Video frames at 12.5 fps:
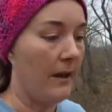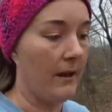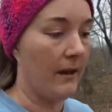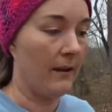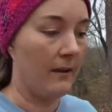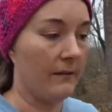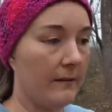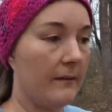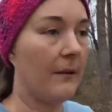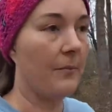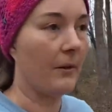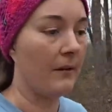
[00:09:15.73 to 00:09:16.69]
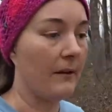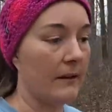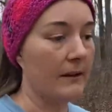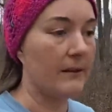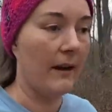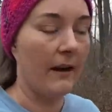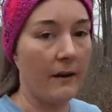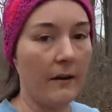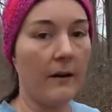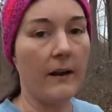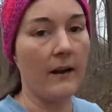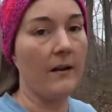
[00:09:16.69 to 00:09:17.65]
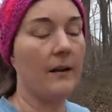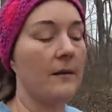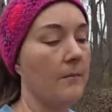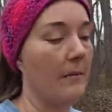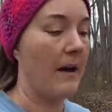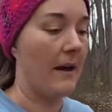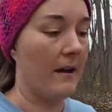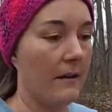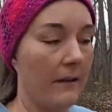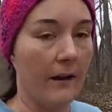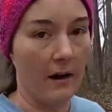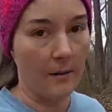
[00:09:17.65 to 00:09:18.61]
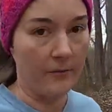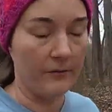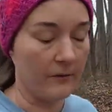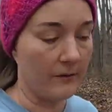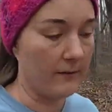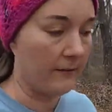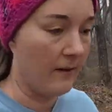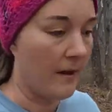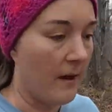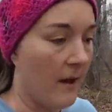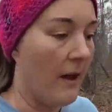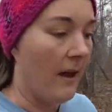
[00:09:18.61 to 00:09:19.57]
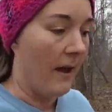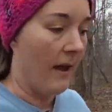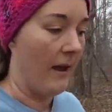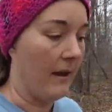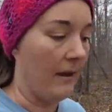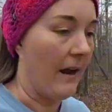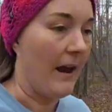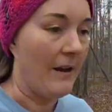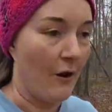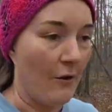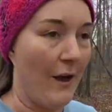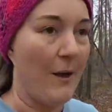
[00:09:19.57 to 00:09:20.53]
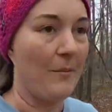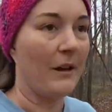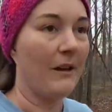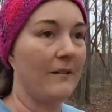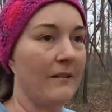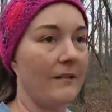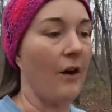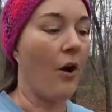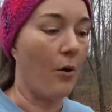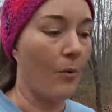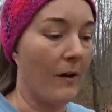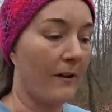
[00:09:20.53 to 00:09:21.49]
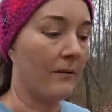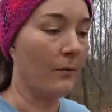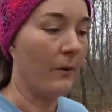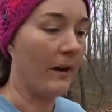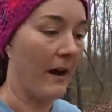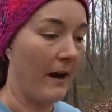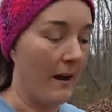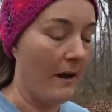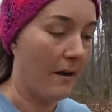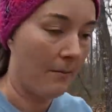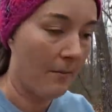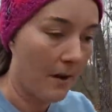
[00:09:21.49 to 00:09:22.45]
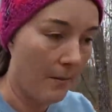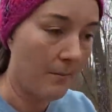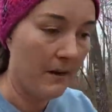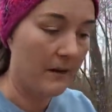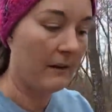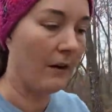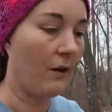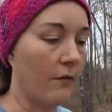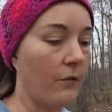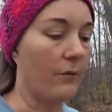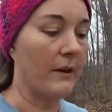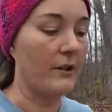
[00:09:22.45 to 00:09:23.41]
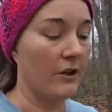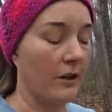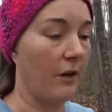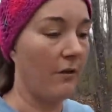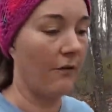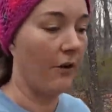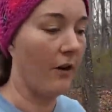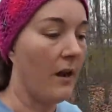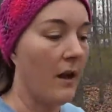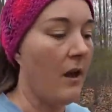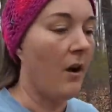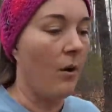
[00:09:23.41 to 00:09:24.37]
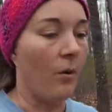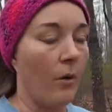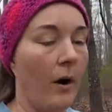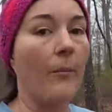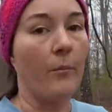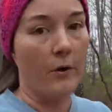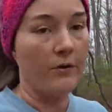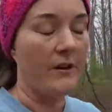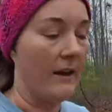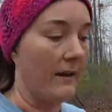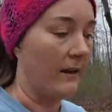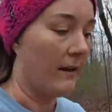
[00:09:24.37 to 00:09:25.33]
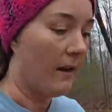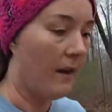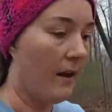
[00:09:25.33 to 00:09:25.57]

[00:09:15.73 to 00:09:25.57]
It's typically a tear in my iliopsoas, and I know that because it's always when I am bending over, reaching over, or I'm rotating.